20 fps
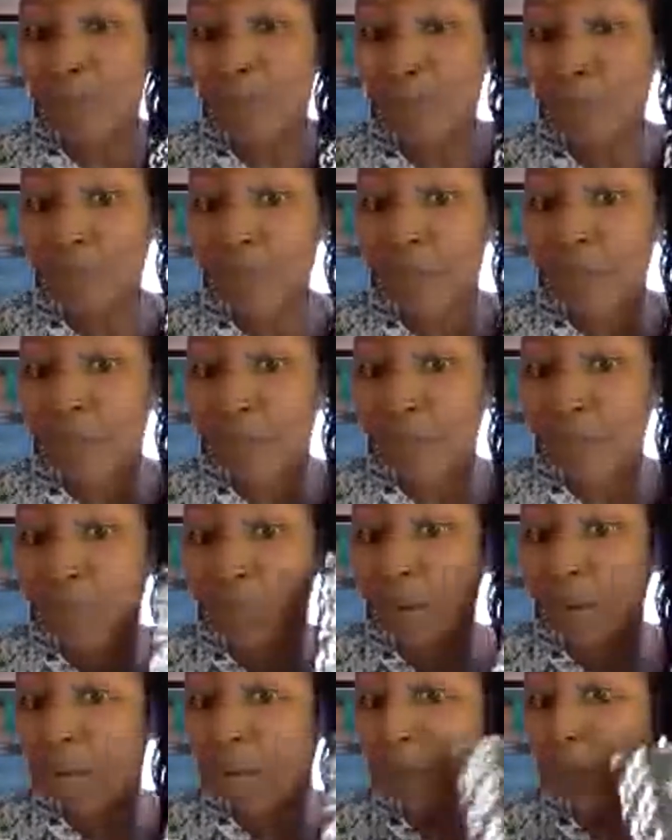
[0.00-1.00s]
maybe
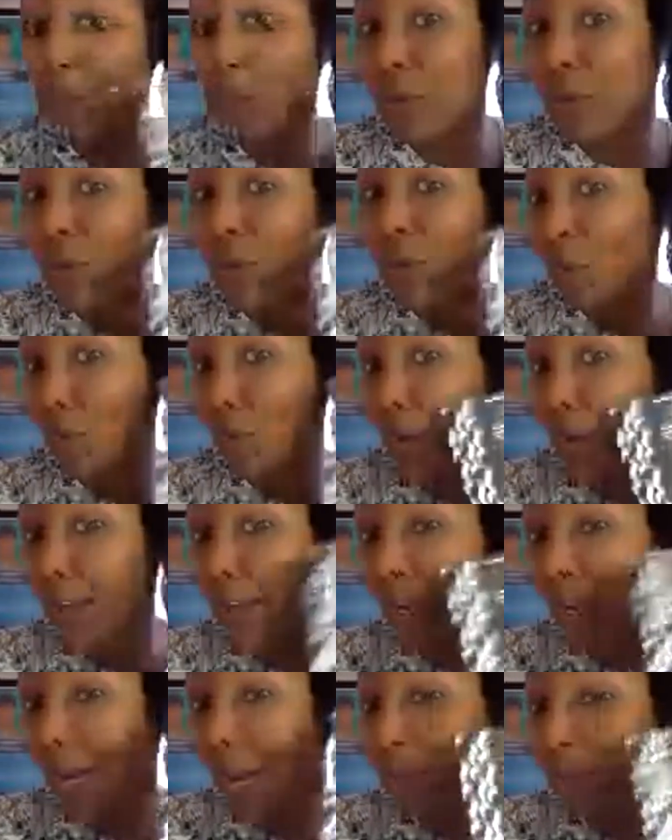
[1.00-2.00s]
someone will win a
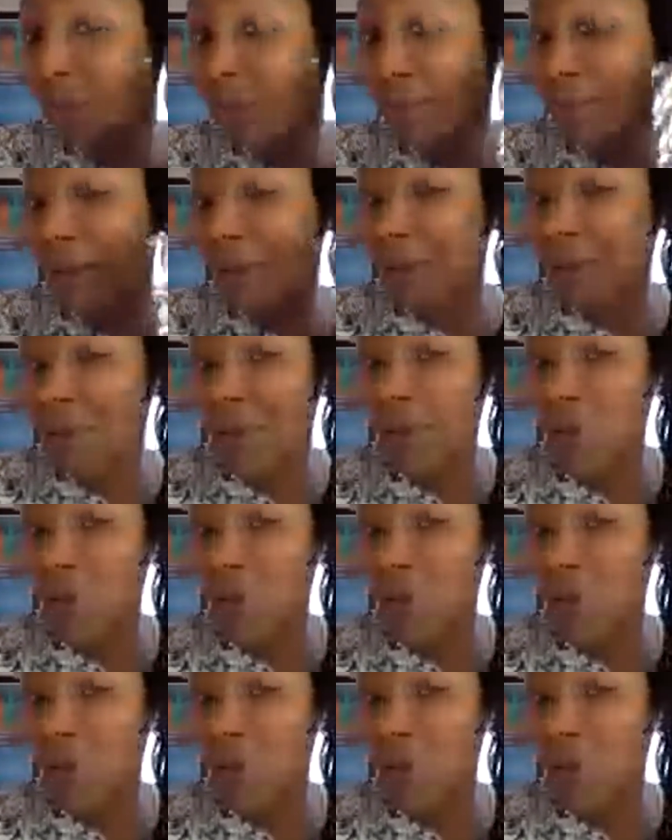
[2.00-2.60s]
copy of my book